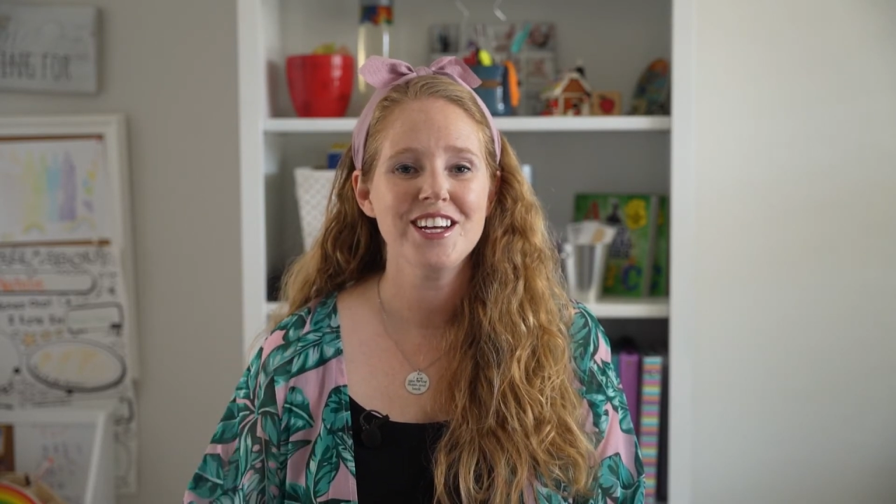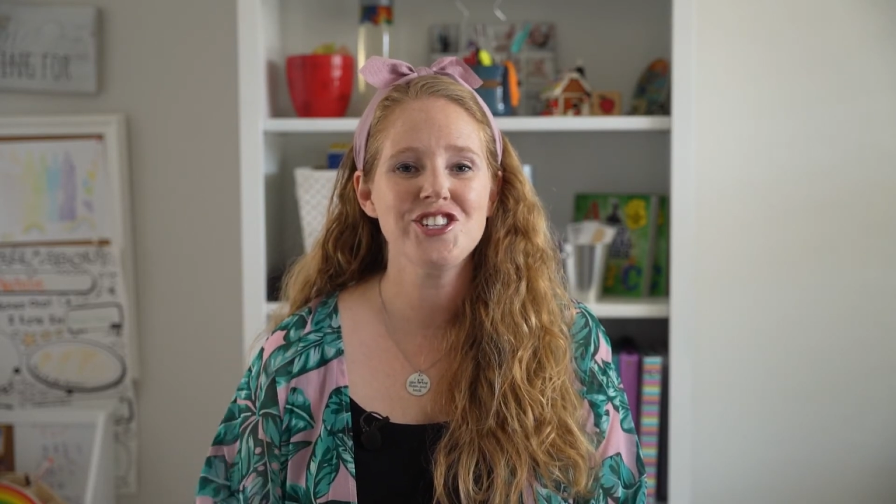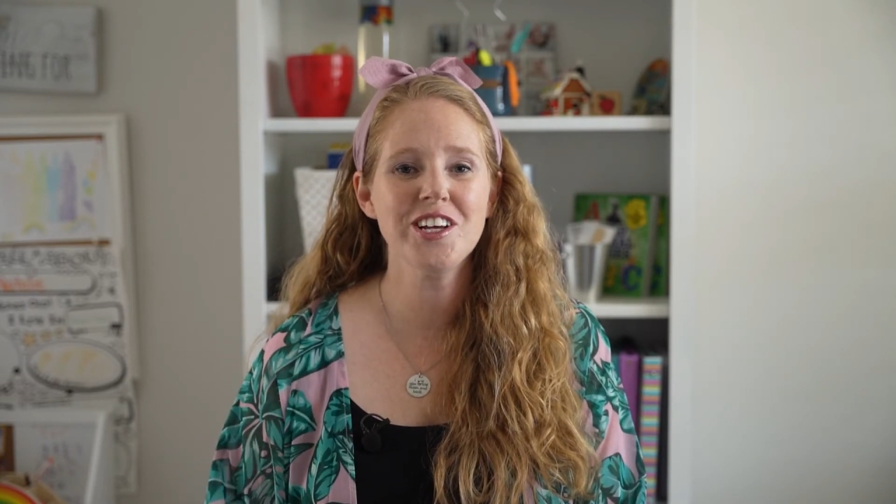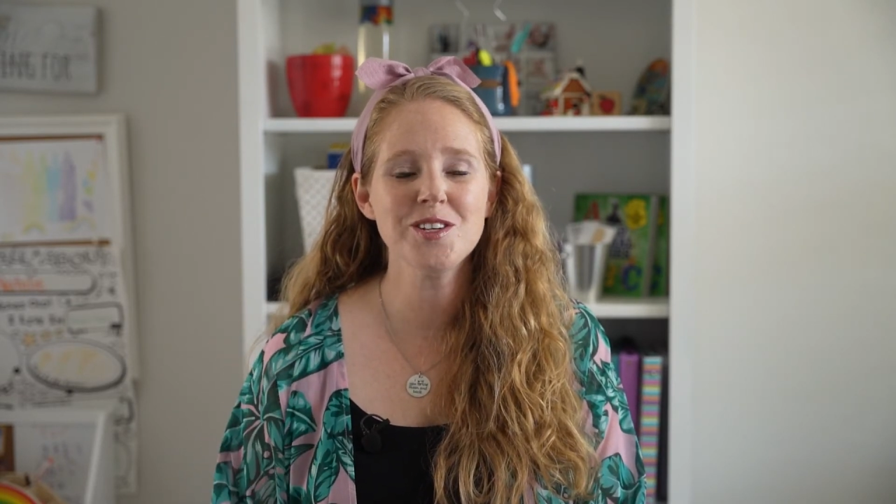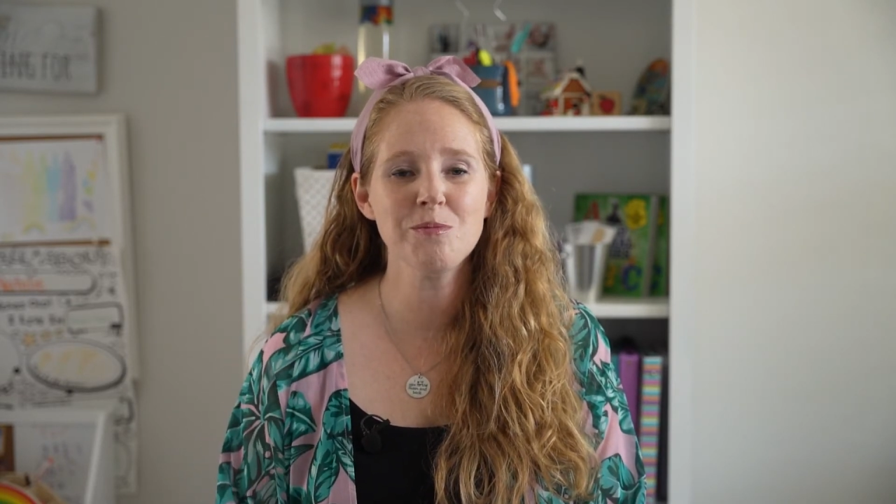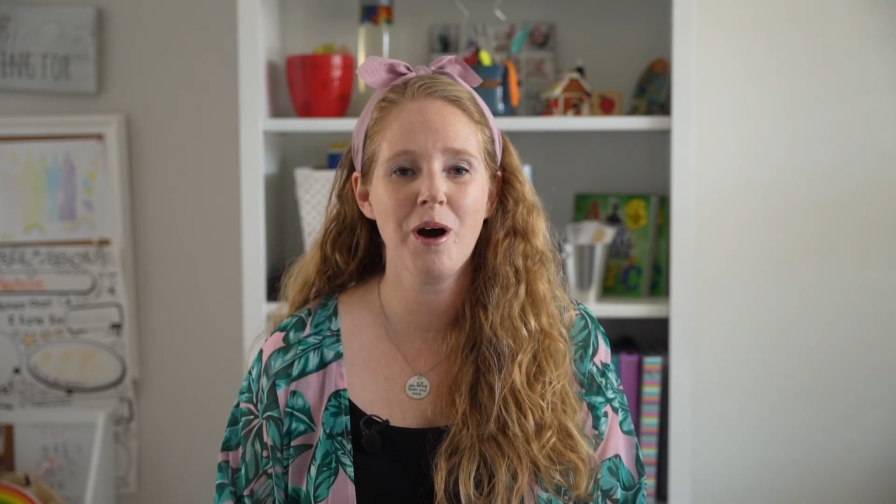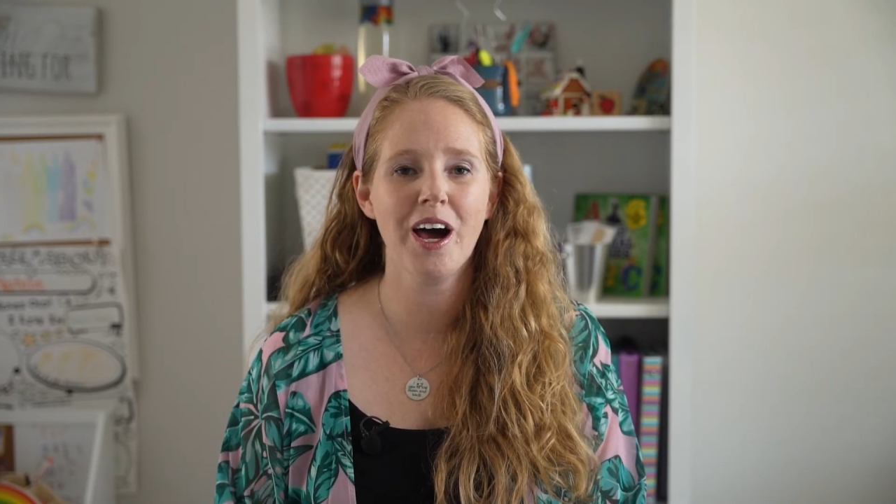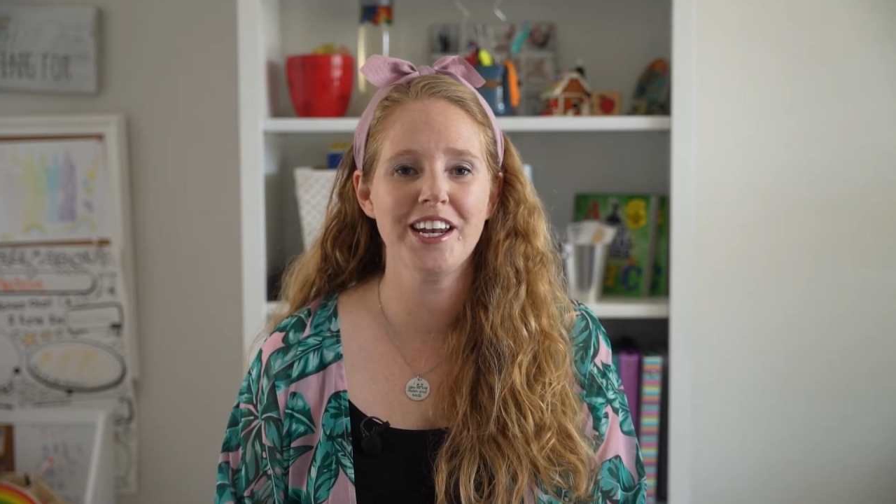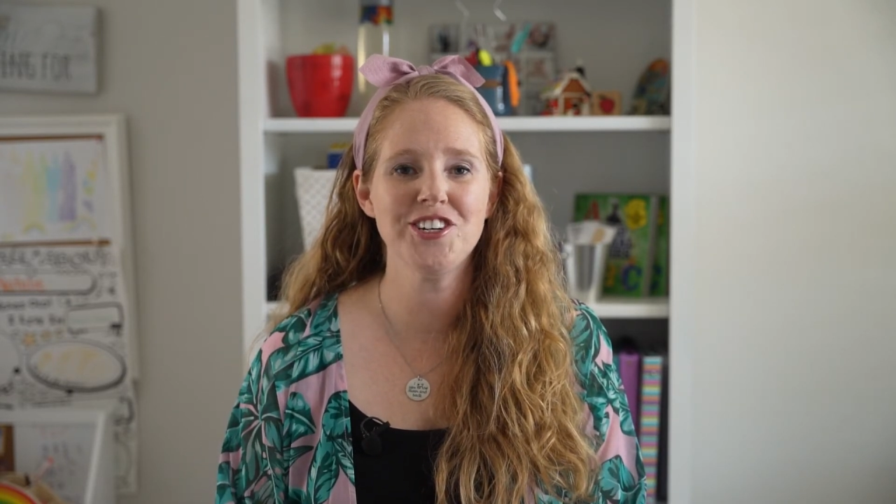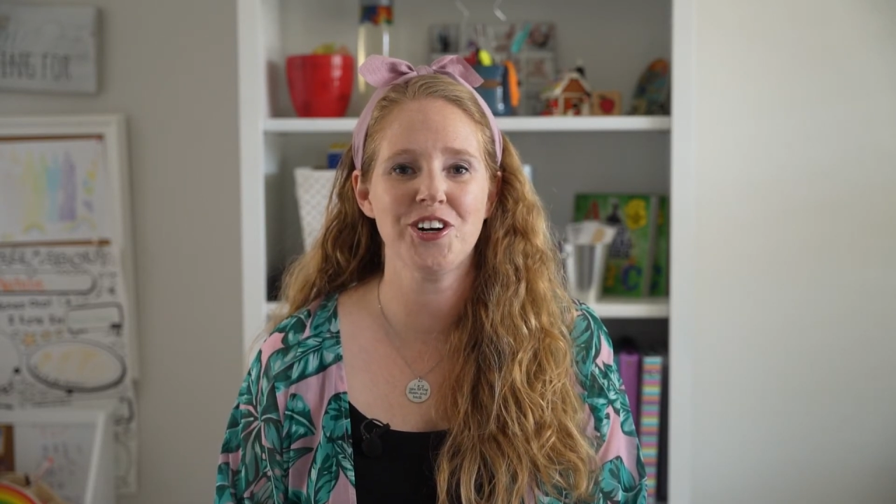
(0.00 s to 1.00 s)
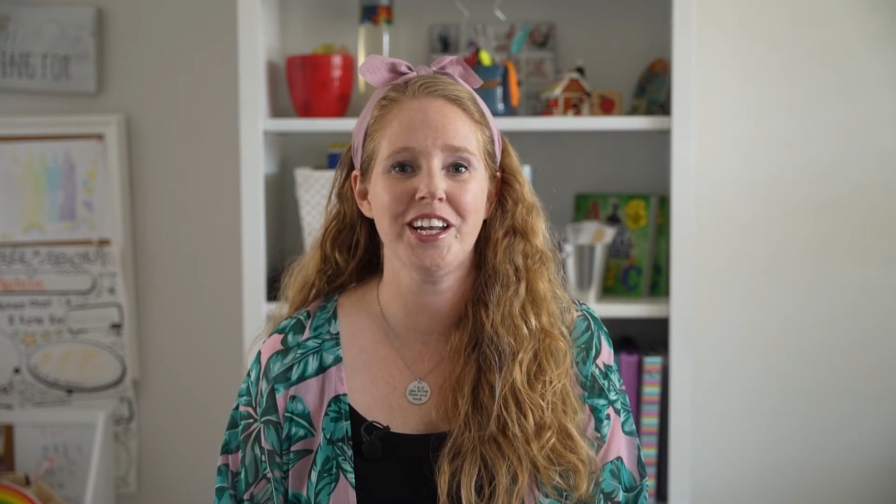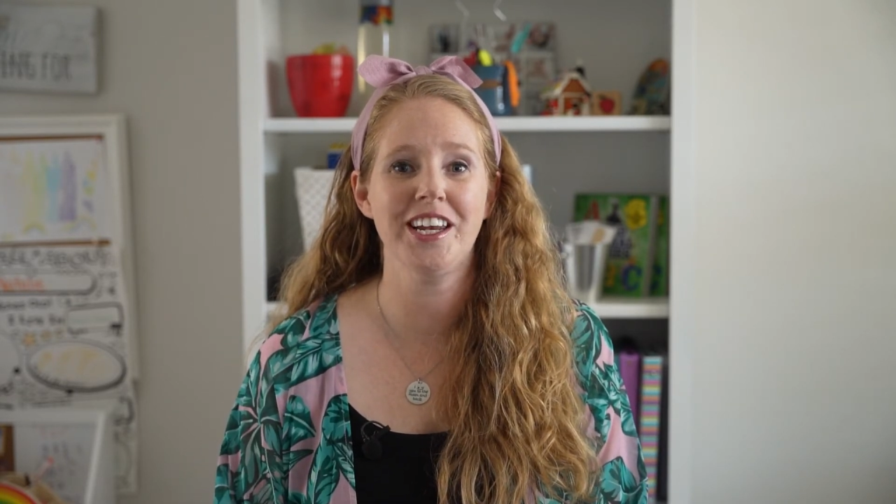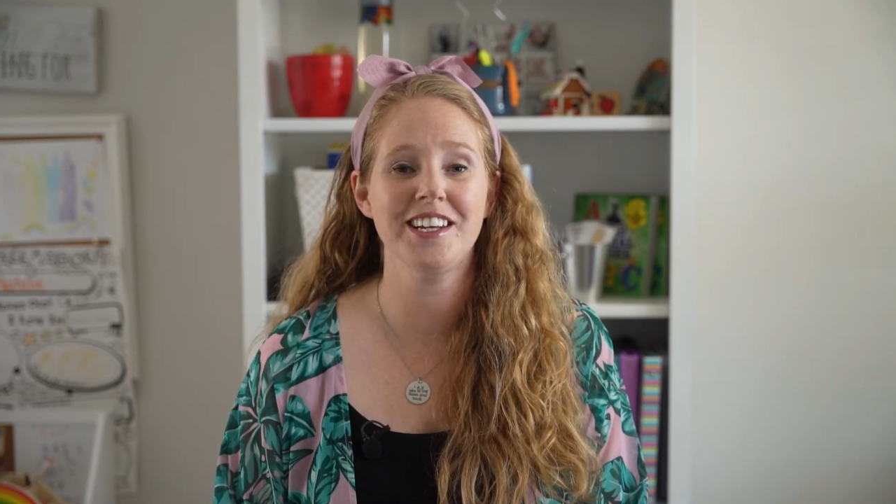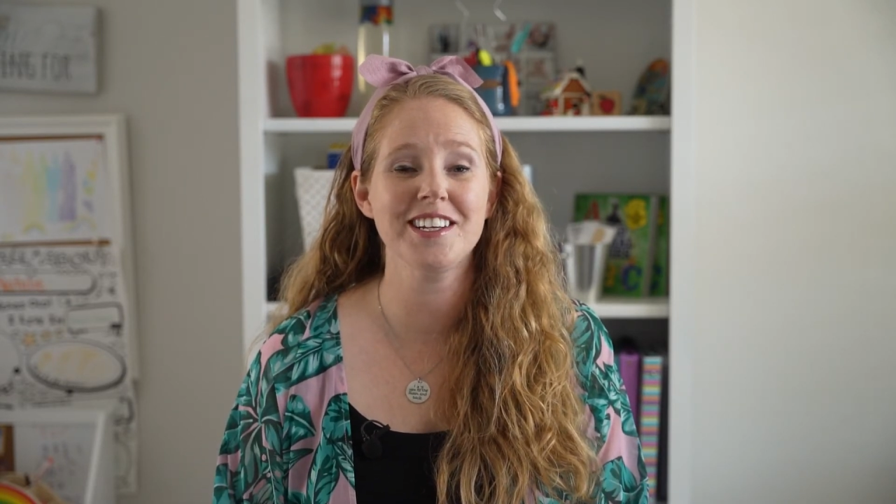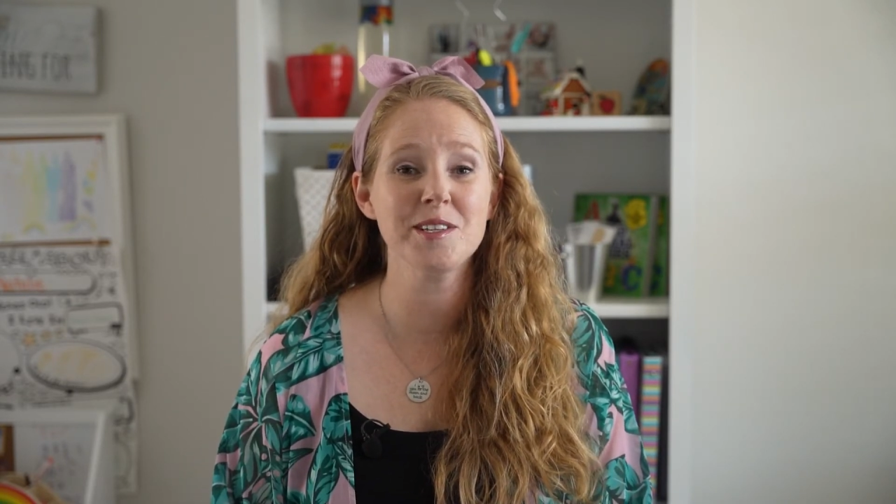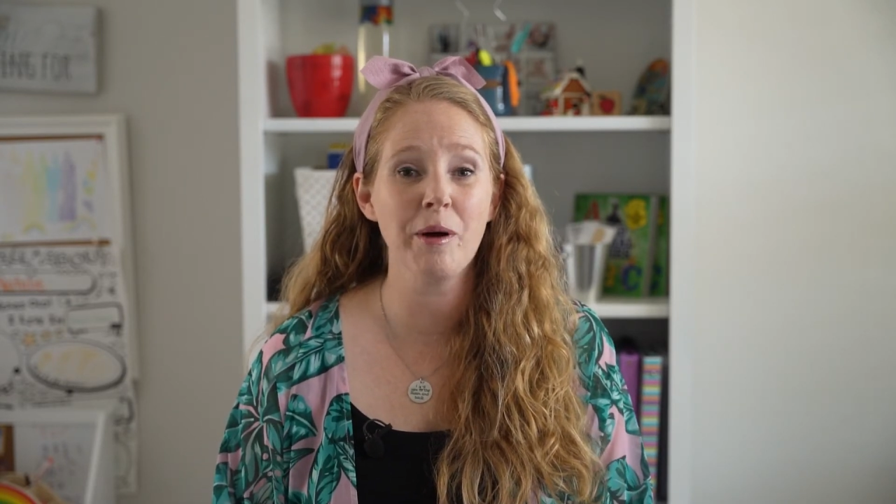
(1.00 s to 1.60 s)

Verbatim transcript: gentle potty training is